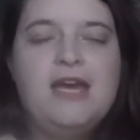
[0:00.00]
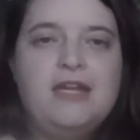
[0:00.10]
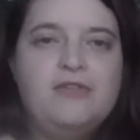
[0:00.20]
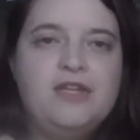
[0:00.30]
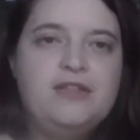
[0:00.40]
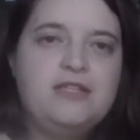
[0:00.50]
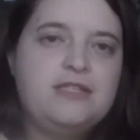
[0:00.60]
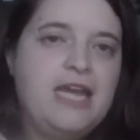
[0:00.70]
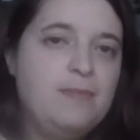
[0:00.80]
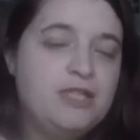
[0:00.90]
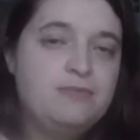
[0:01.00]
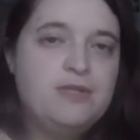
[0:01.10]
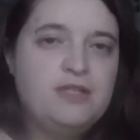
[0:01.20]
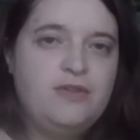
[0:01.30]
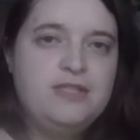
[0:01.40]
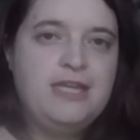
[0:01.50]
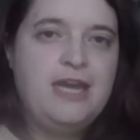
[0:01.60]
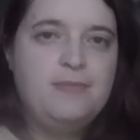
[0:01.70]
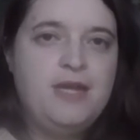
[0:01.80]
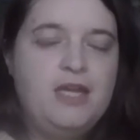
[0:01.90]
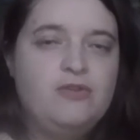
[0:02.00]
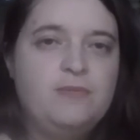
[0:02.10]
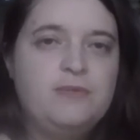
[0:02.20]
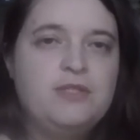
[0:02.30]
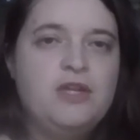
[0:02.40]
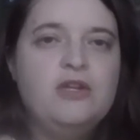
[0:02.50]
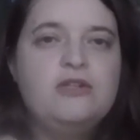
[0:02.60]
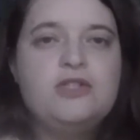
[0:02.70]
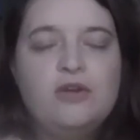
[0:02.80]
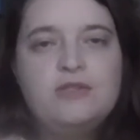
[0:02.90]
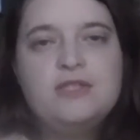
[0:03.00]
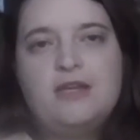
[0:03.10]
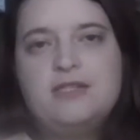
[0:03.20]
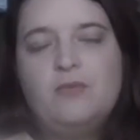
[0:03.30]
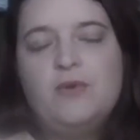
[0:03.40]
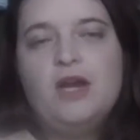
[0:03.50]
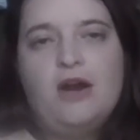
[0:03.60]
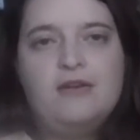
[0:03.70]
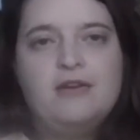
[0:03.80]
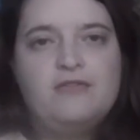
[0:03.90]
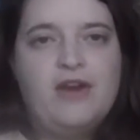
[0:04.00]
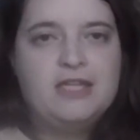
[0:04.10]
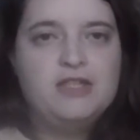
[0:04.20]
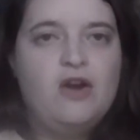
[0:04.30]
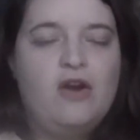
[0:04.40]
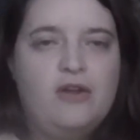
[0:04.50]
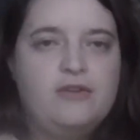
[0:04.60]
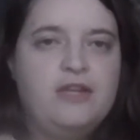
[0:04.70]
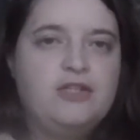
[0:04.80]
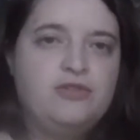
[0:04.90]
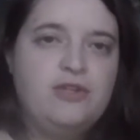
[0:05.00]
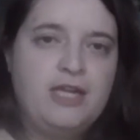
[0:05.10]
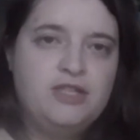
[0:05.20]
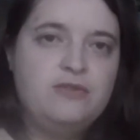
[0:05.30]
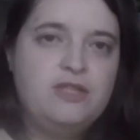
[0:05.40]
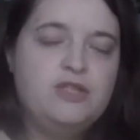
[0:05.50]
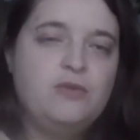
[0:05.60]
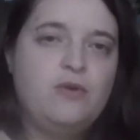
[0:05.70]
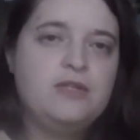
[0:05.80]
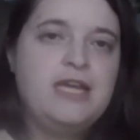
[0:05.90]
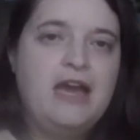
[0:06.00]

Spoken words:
And I think the establishment of these campaign groups shows us that we are in fact on a trajectory towards